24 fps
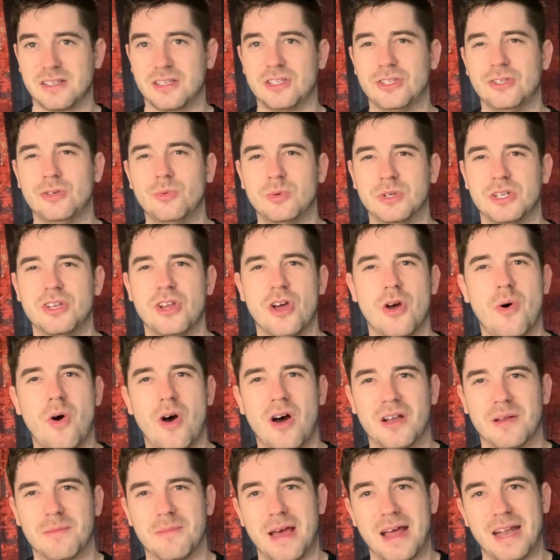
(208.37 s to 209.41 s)
you would know
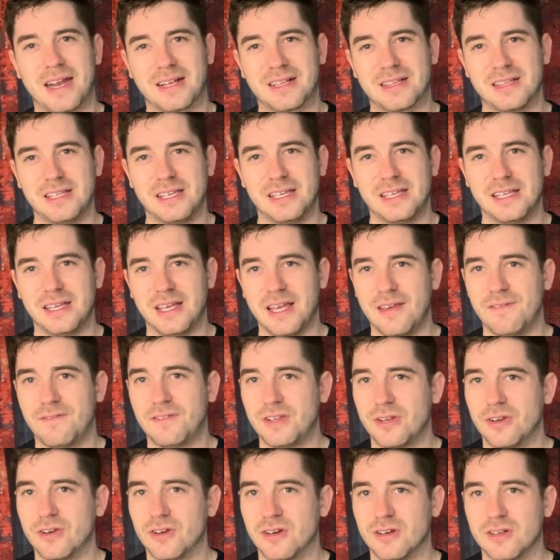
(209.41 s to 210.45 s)
automatically if
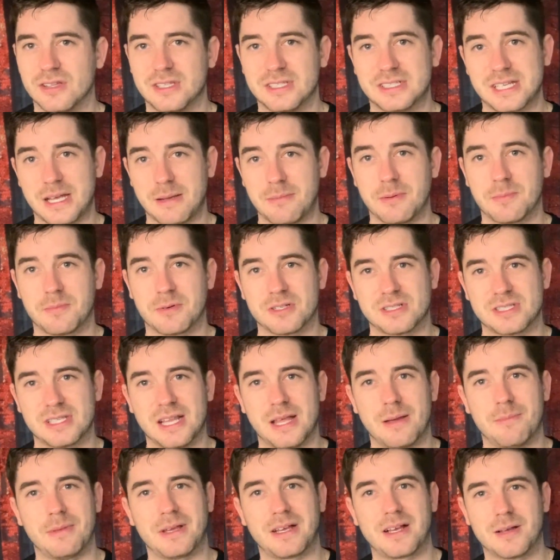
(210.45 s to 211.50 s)
you're the type of person
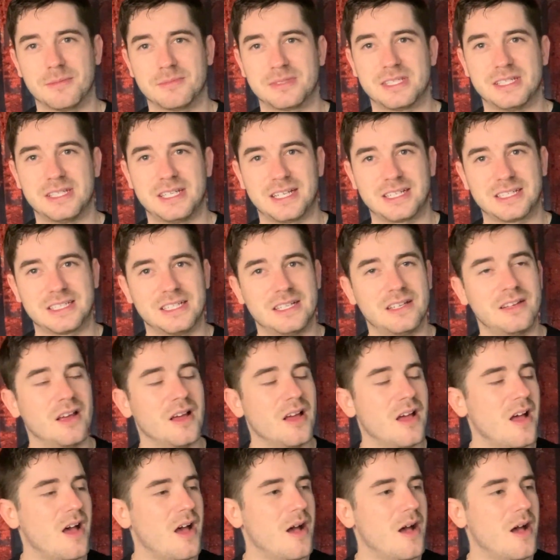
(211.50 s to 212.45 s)
that becomes addicted,